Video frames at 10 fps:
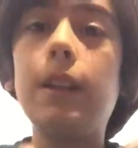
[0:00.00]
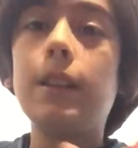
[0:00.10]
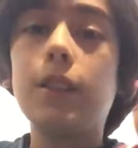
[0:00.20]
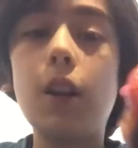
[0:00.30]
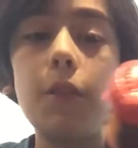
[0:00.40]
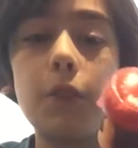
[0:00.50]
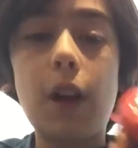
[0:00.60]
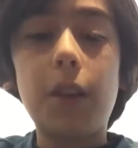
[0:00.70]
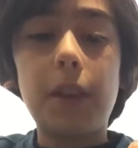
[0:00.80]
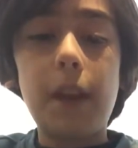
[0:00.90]
Sorry for
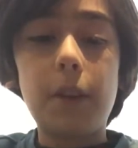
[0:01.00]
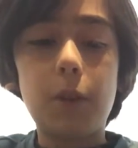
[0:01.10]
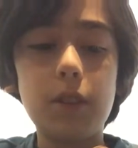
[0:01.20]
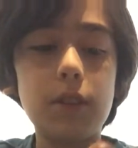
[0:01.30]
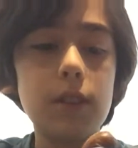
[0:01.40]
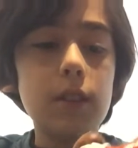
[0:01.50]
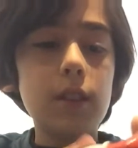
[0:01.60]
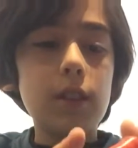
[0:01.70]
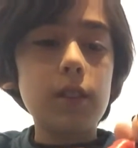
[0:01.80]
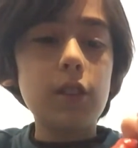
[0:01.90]
that, all that noise.
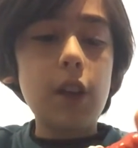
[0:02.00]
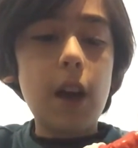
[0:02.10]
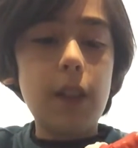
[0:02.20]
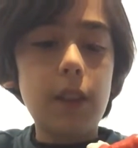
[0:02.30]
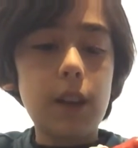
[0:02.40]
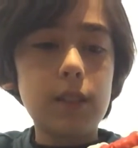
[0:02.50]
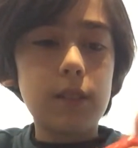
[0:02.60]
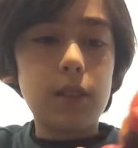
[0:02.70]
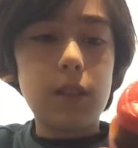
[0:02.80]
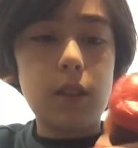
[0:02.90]
So yeah,
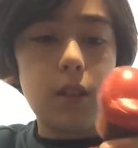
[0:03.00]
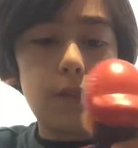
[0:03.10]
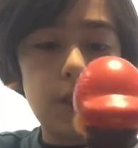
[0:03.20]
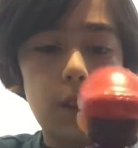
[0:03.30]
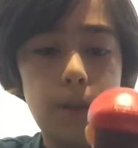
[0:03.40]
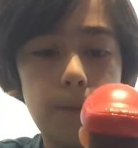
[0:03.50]
that's the figure.